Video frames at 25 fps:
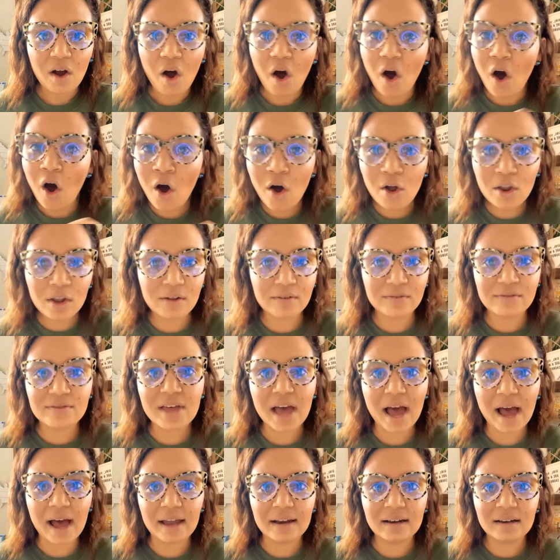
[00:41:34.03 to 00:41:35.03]
All of
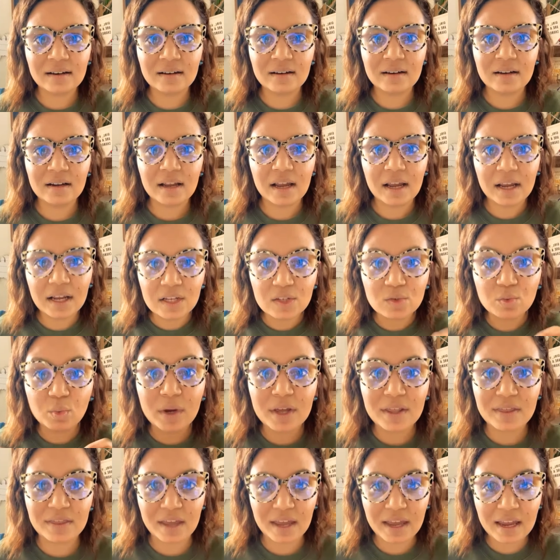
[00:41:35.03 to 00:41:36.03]
that is
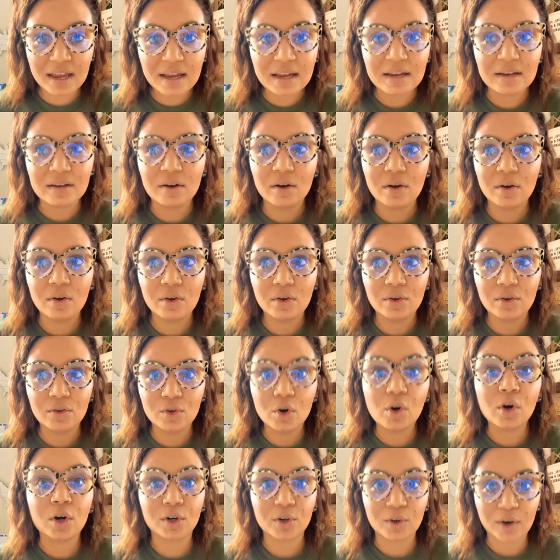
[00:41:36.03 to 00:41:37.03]
within
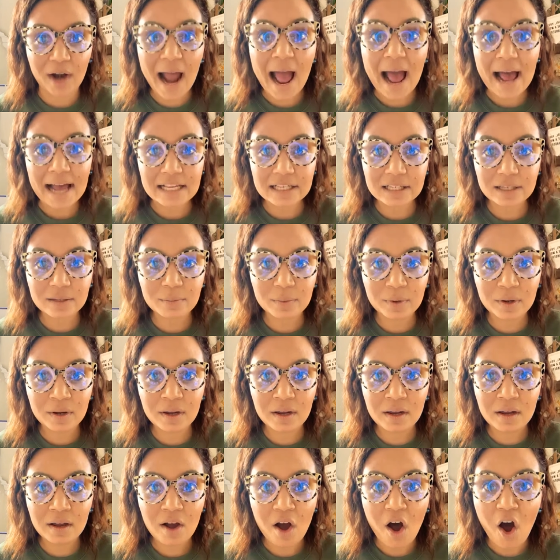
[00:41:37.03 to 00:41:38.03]
your grasp.
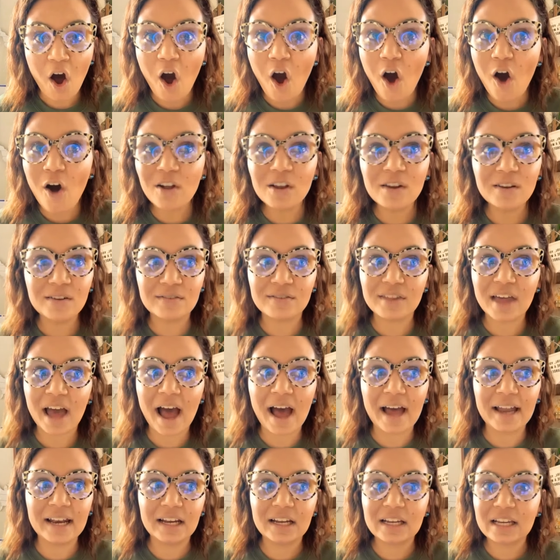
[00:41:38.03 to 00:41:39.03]
All of
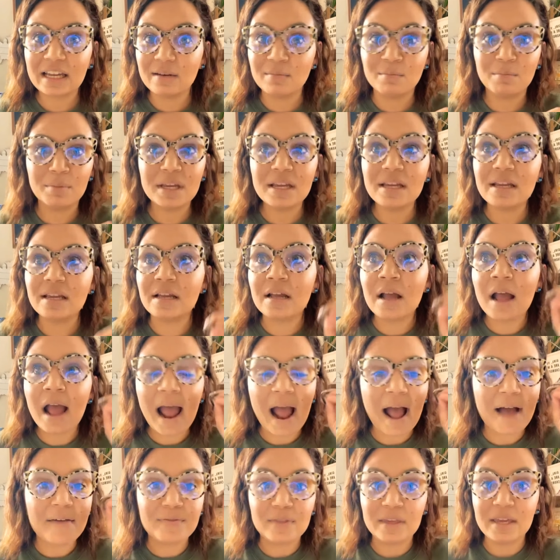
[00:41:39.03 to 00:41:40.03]
that can be
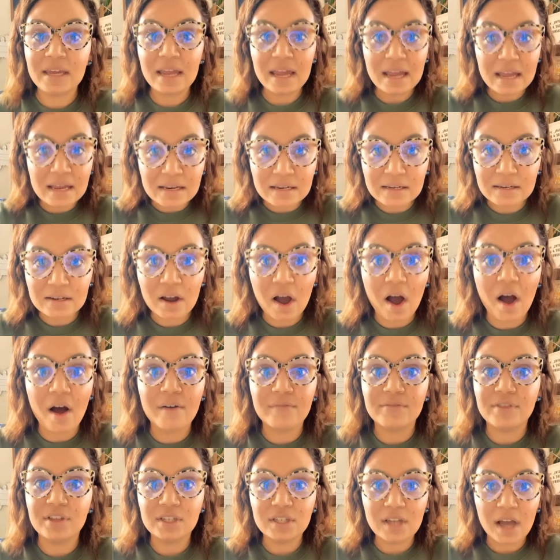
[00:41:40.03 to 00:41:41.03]
at the end
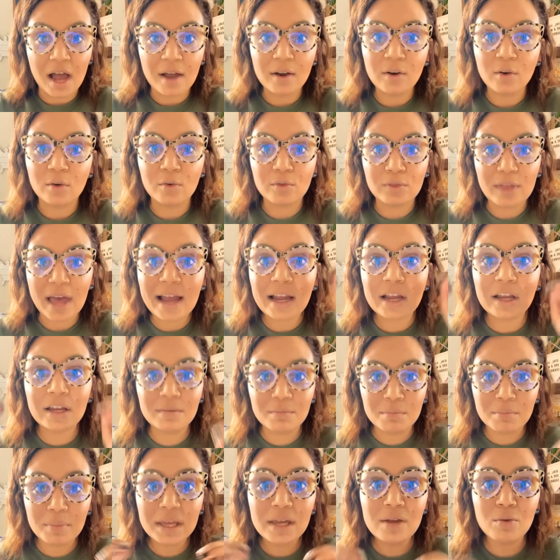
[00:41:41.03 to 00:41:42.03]
of the tunnel. That
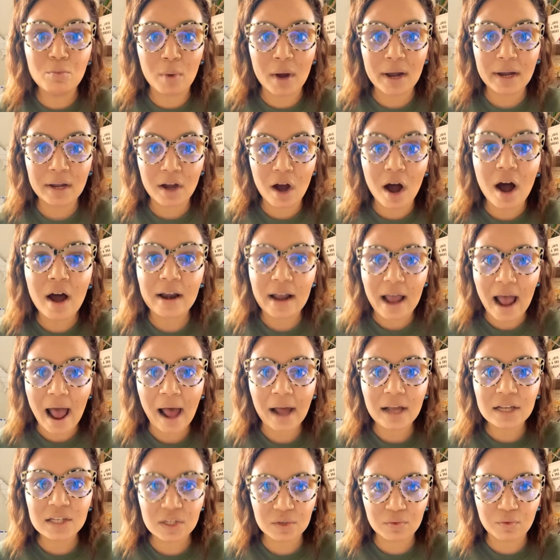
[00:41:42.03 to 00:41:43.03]
can be what God
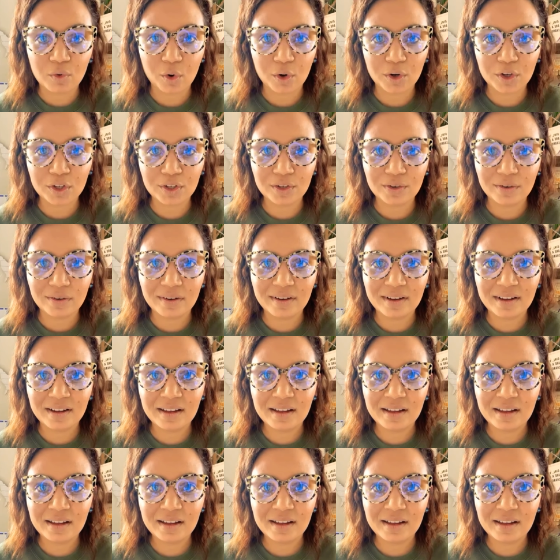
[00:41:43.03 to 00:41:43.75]
has for you.